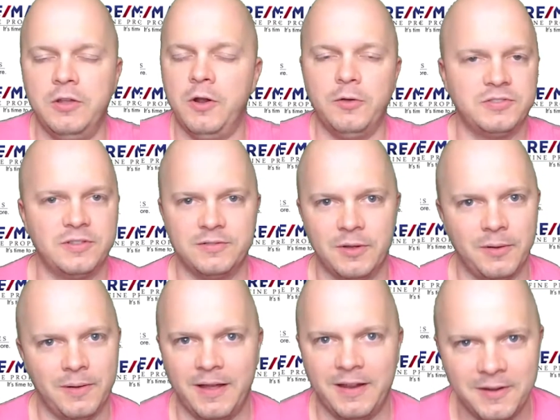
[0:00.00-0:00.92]
so
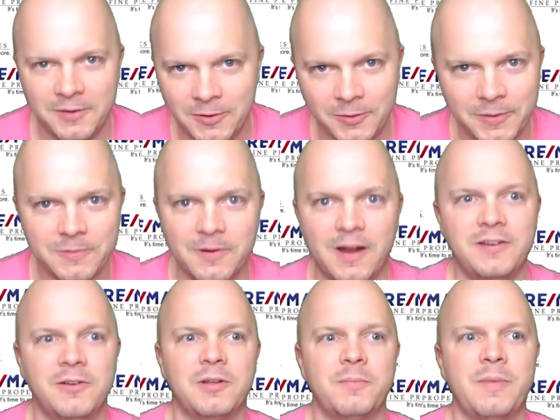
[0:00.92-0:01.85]
I didn't do it, right?
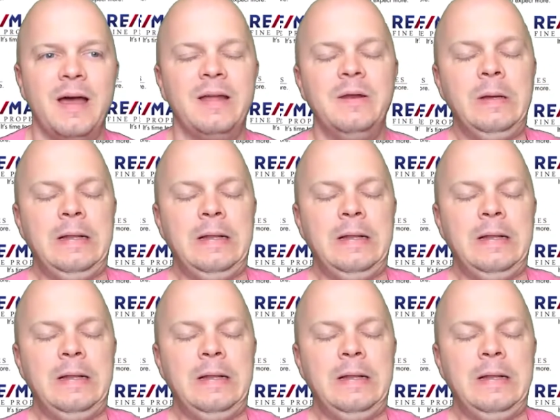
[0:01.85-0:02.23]
Don't get mad.